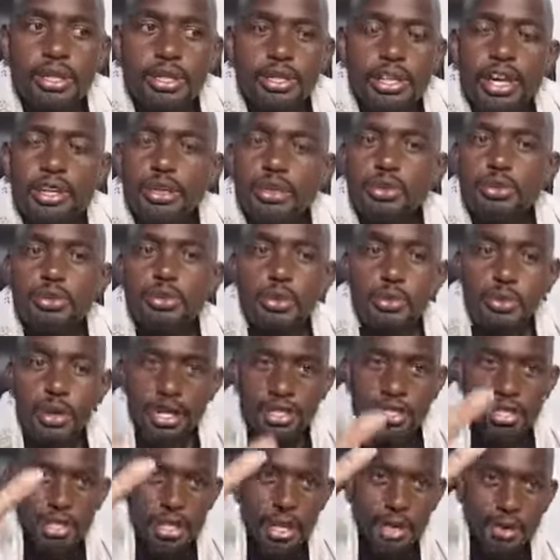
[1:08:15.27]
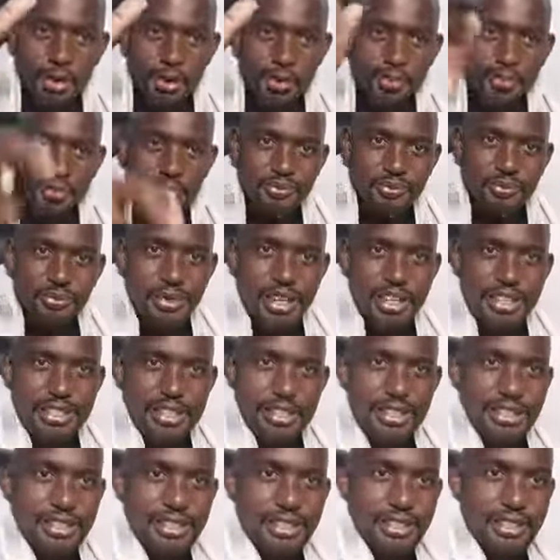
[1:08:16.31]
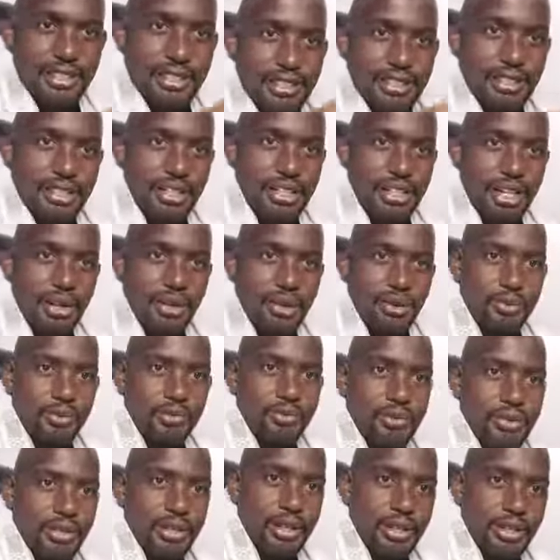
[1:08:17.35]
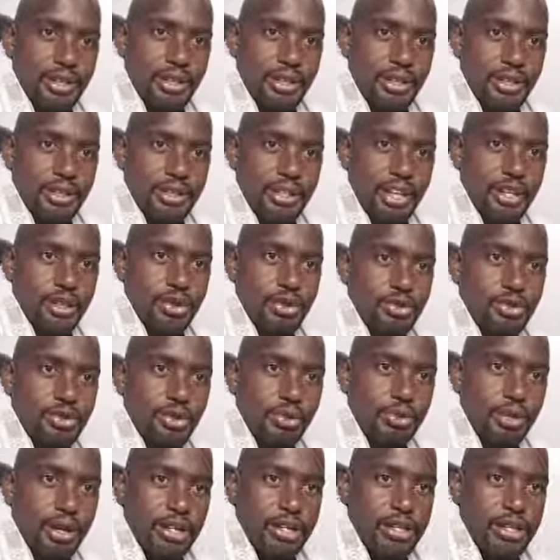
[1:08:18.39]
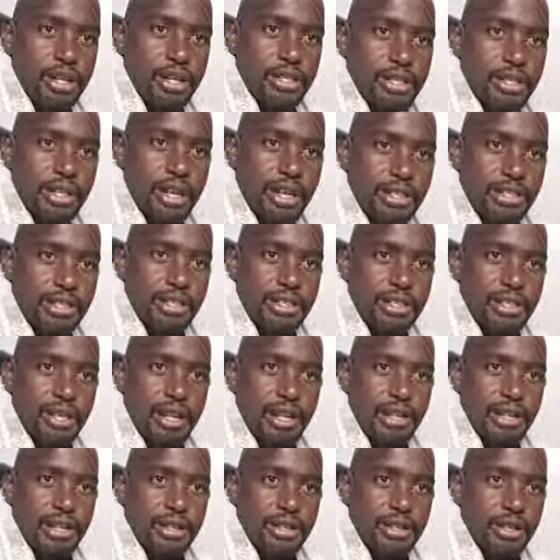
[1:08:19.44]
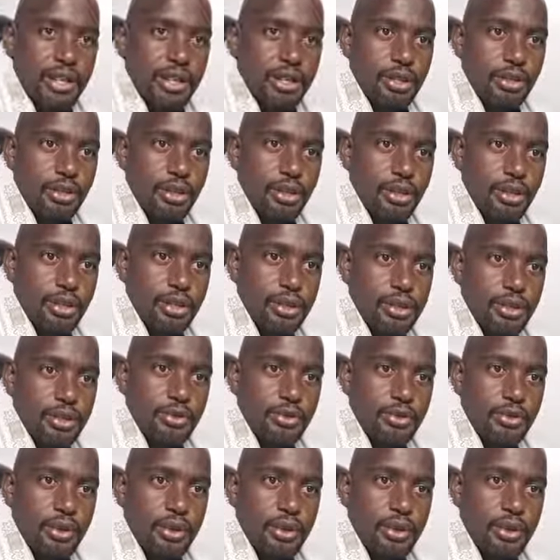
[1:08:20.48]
Thank you so much. Shalom. Blessings. Shalom. Thank you so much. Asante sana. Thank you, Lord.